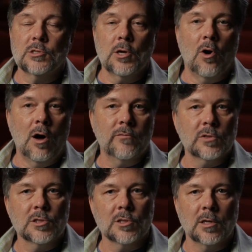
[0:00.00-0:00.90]
the
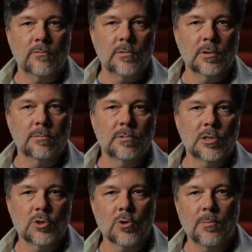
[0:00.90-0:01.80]
office of the, the
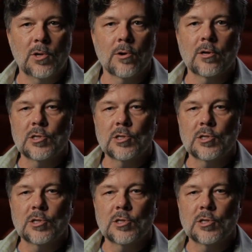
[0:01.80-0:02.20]
distributor